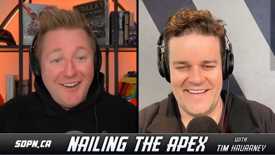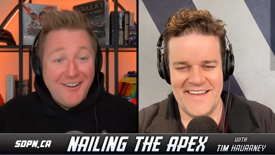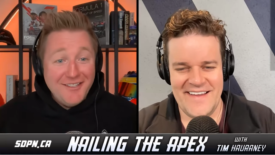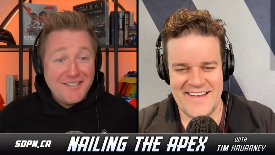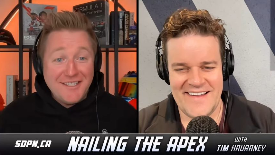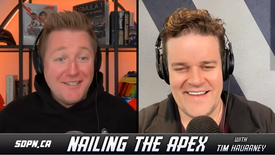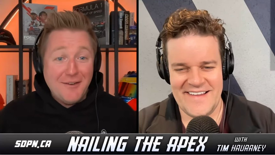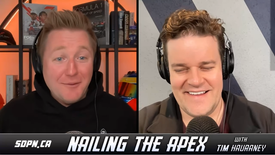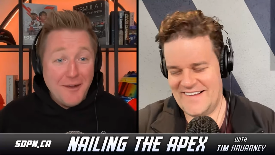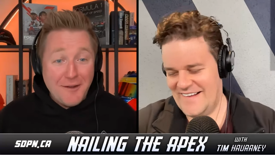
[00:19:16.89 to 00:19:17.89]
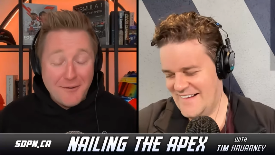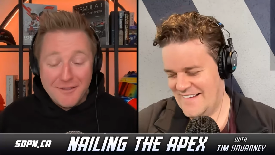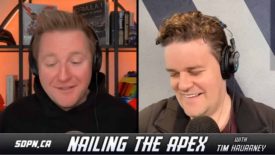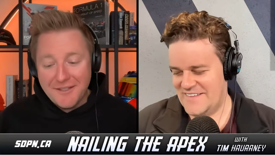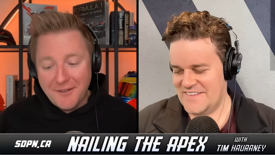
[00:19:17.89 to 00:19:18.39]
Speaker 1: I honestly don't
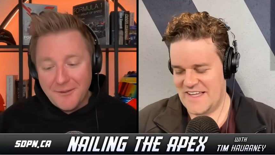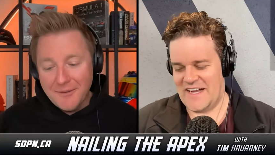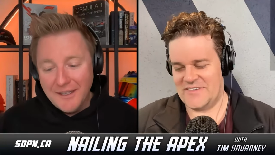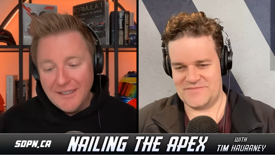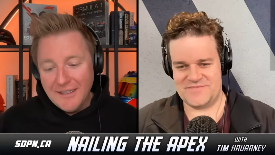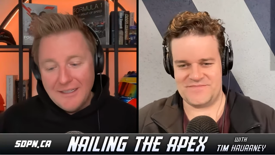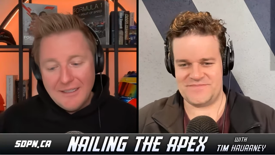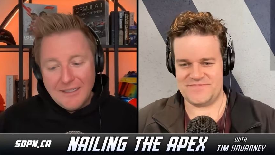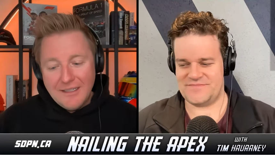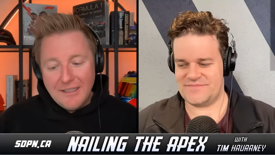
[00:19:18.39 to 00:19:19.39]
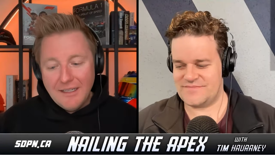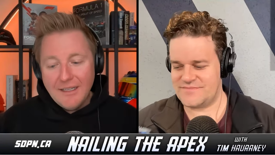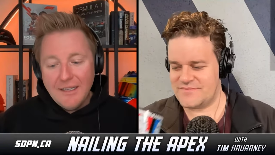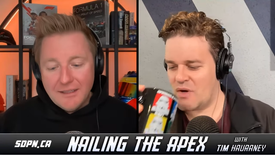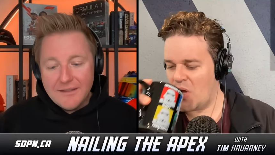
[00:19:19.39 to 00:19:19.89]
know. And so yeah. it, it